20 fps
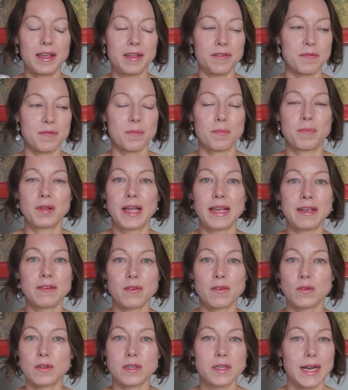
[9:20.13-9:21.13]
If
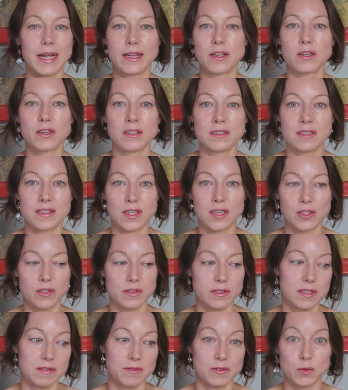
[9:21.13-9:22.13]
blindfolded, I couldn't tell
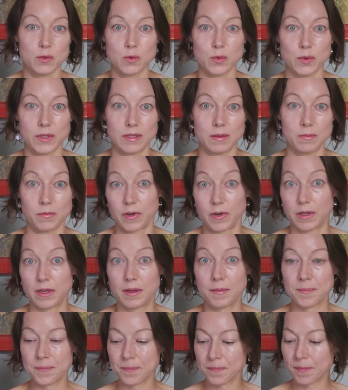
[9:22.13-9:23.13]
you the difference between them,
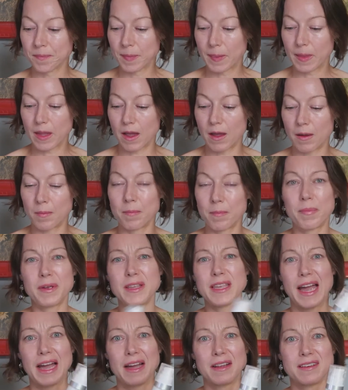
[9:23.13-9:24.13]
really.
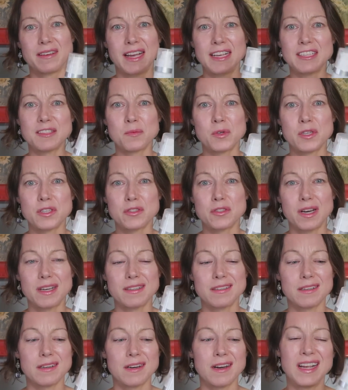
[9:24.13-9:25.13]
But yeah, nice
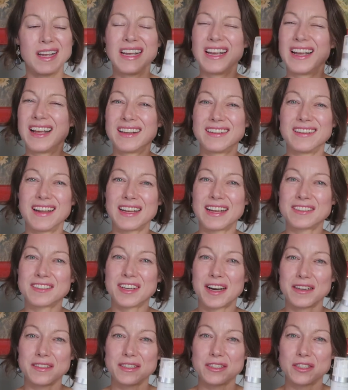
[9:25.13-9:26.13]
moisturizer. Not
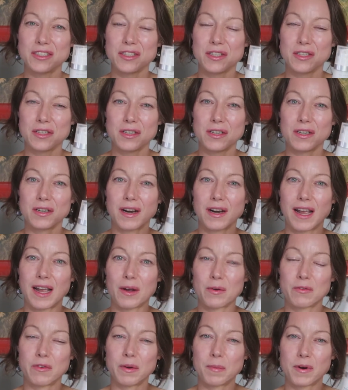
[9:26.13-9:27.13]
entirely sure
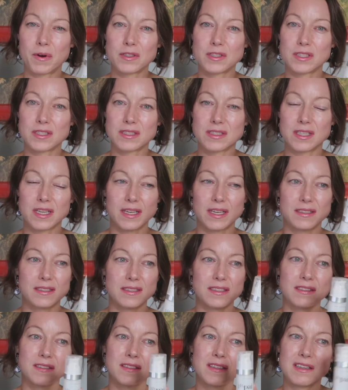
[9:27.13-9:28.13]
I would repurchase
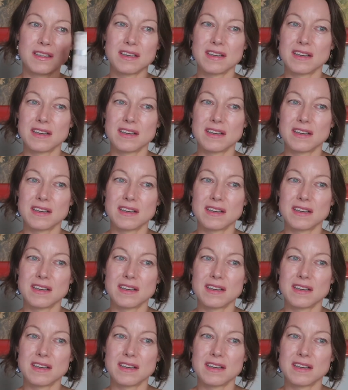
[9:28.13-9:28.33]
it